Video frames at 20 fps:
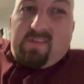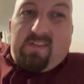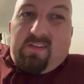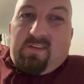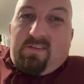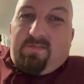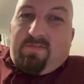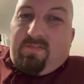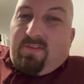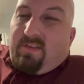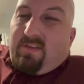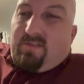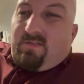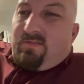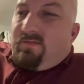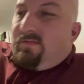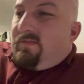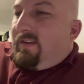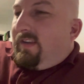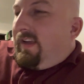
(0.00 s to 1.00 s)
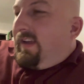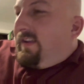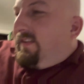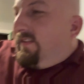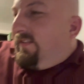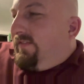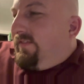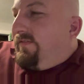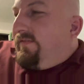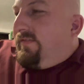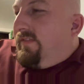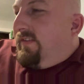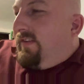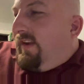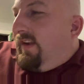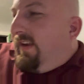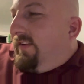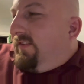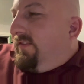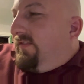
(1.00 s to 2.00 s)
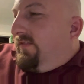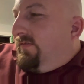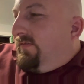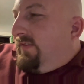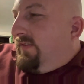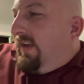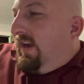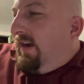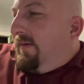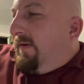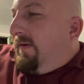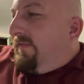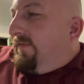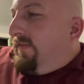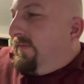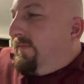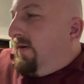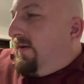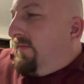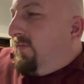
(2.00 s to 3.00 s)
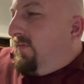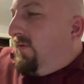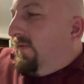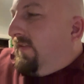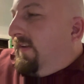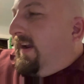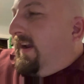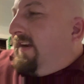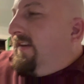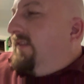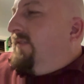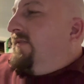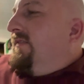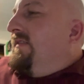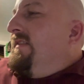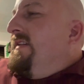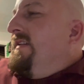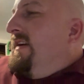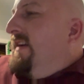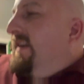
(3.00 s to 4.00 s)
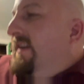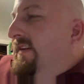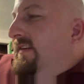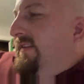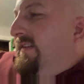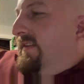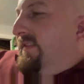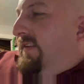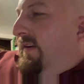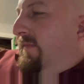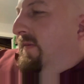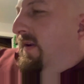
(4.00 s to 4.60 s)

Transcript: good for you, I guess. I guess you care about football more than I do. I'm